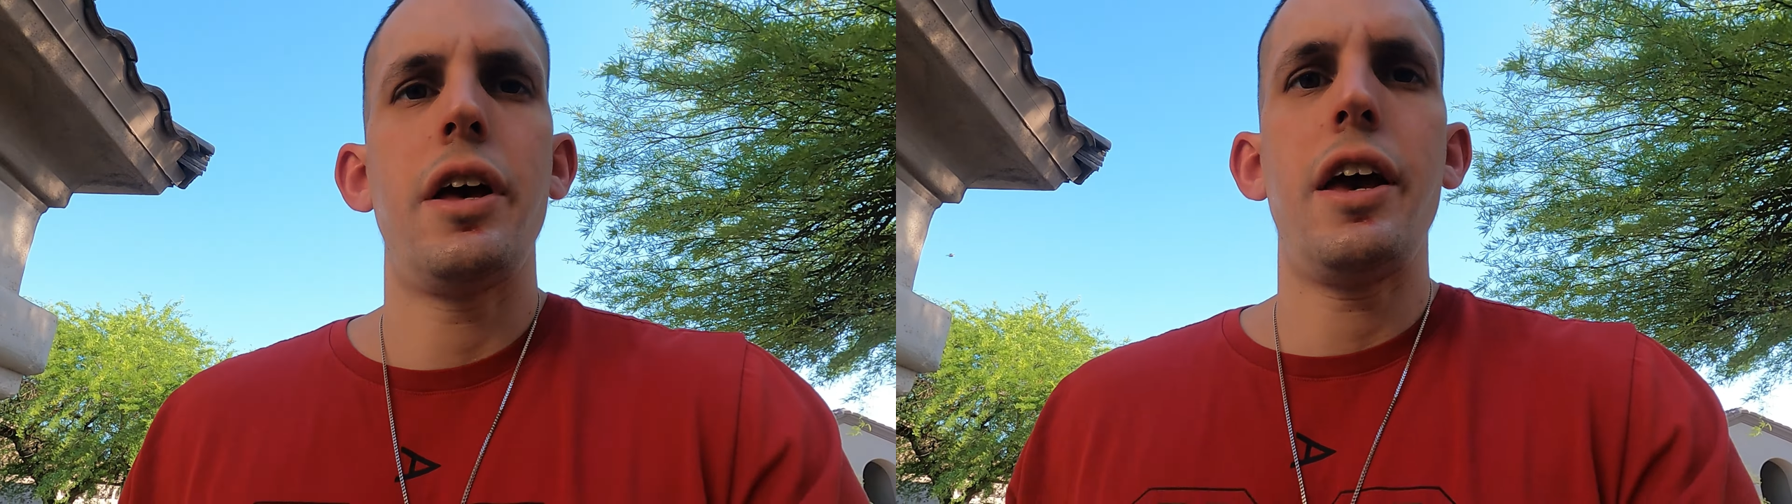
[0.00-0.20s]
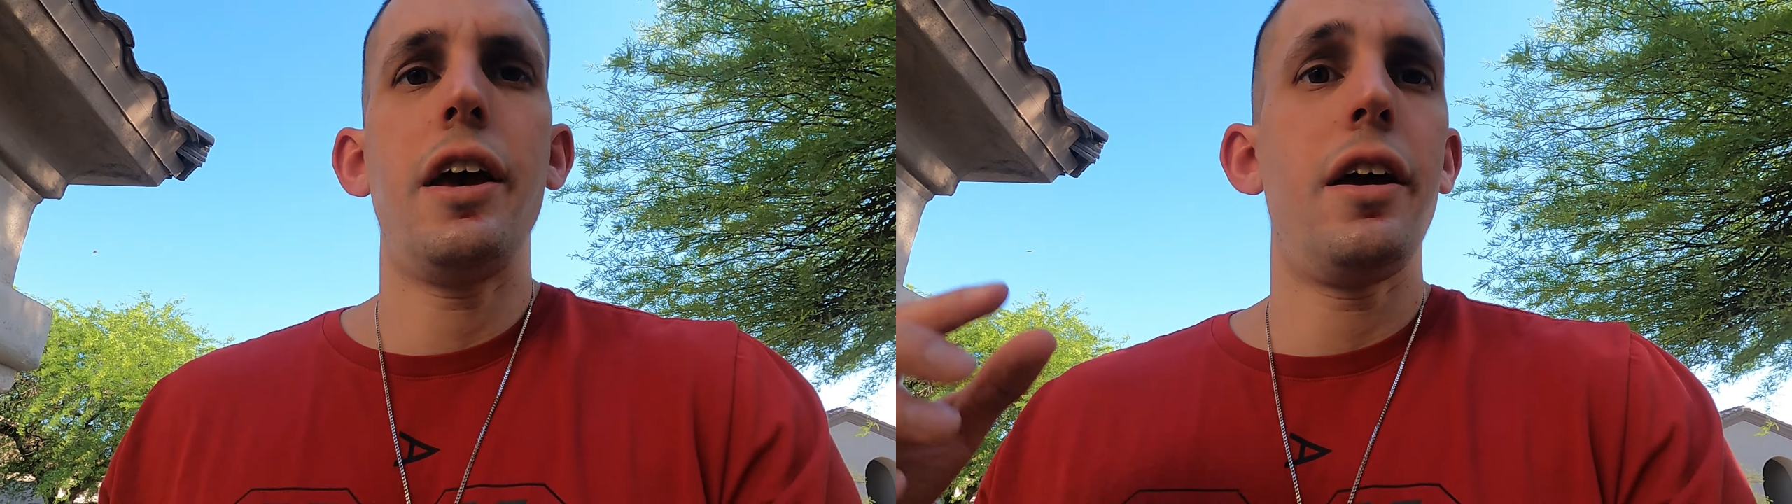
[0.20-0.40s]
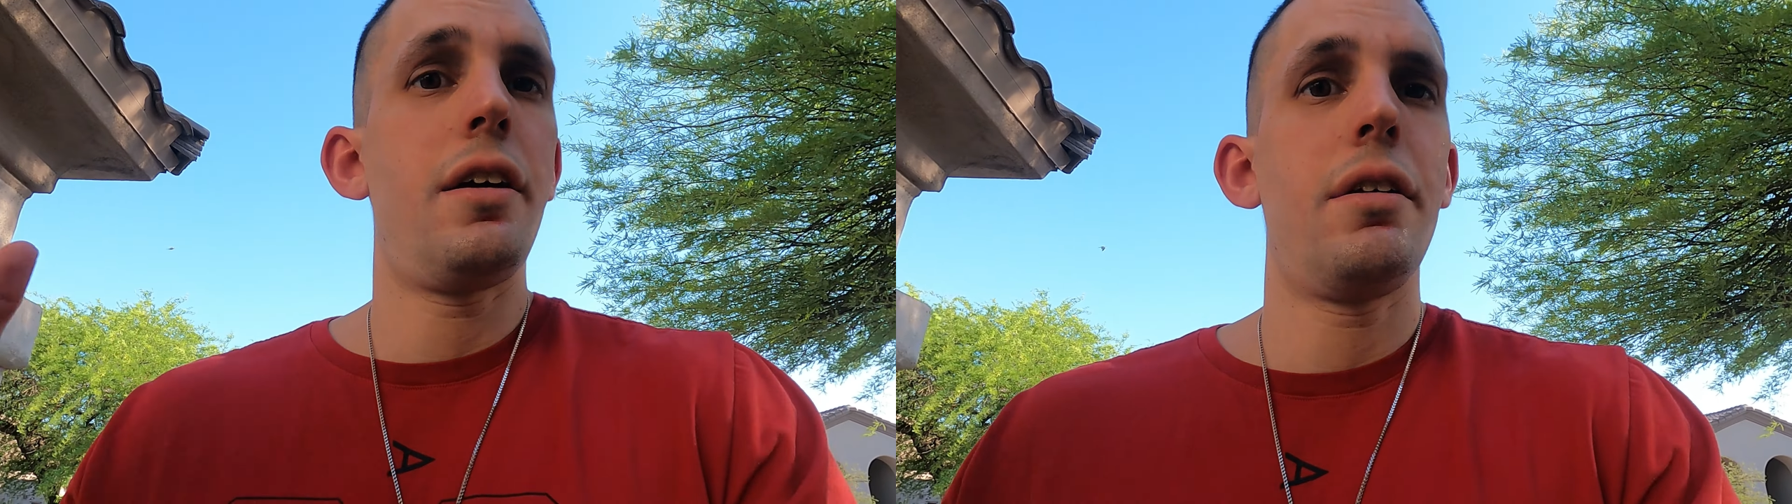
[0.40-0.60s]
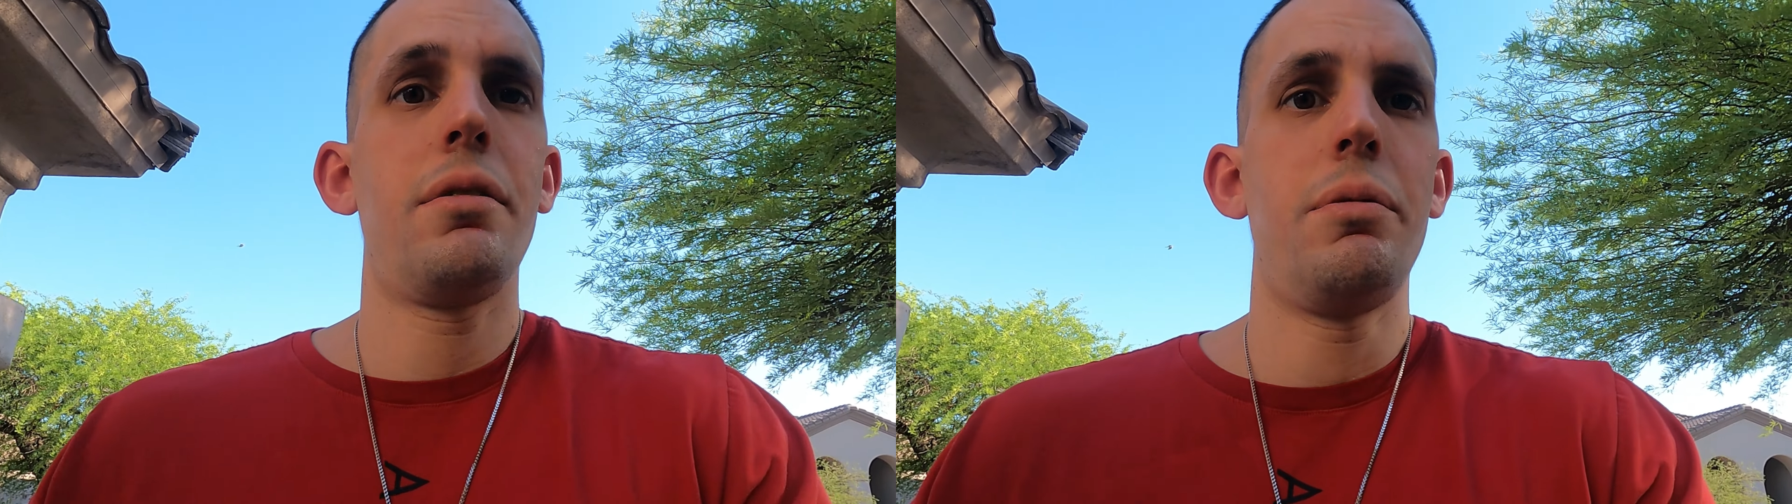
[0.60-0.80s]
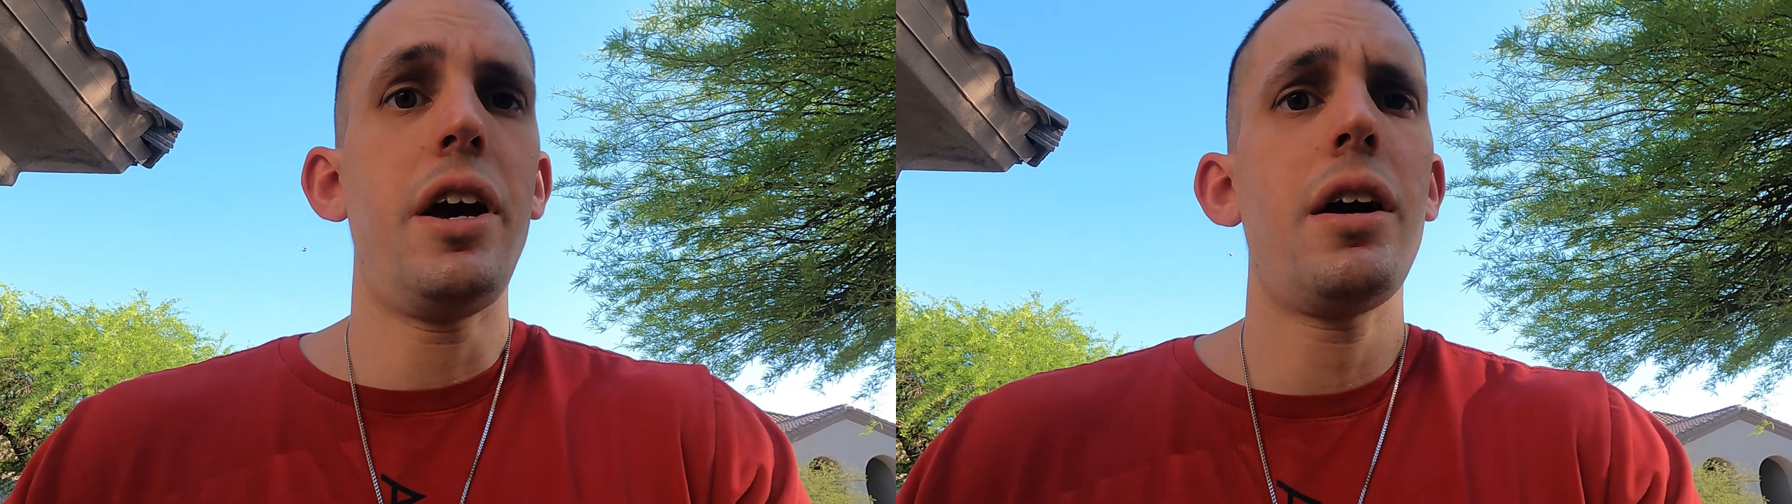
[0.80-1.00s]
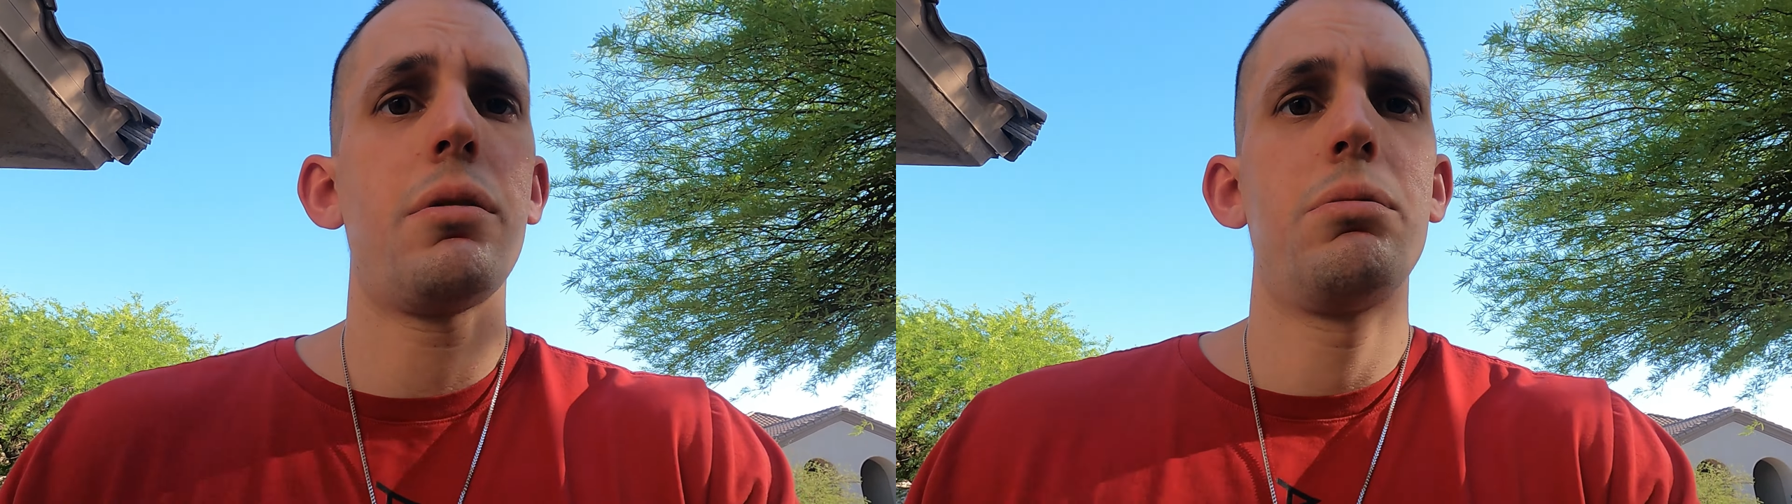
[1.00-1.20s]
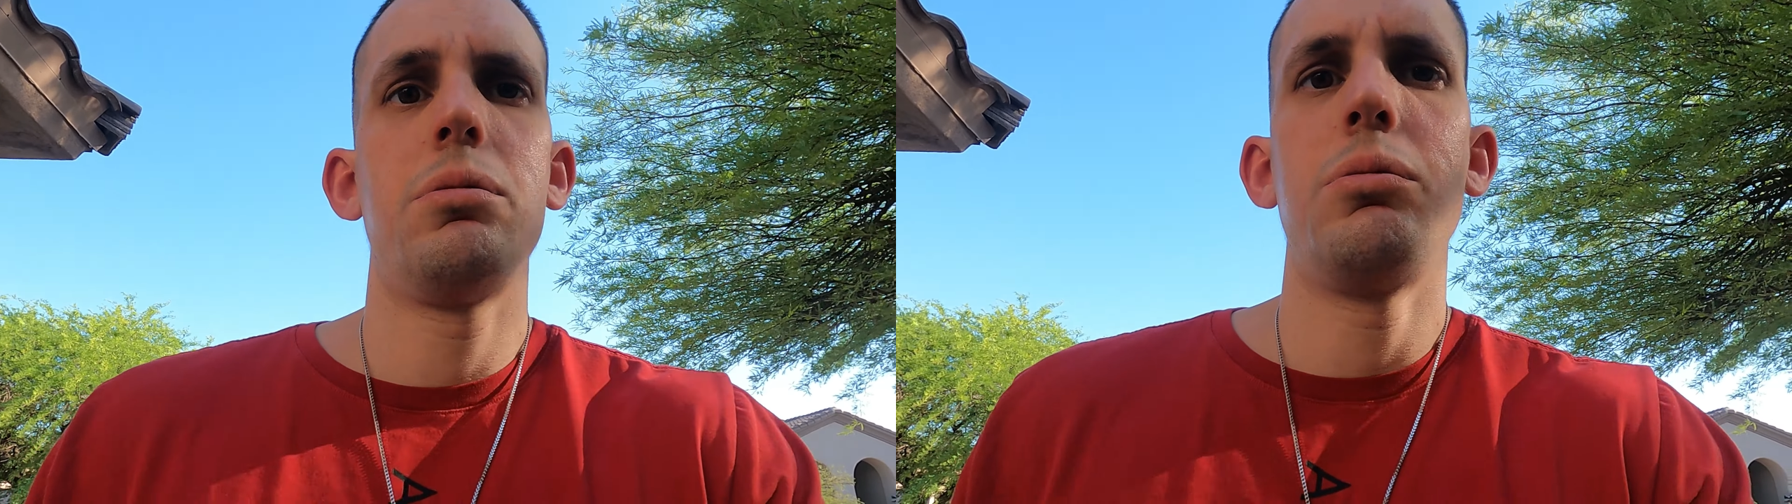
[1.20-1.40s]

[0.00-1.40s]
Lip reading: and yeah,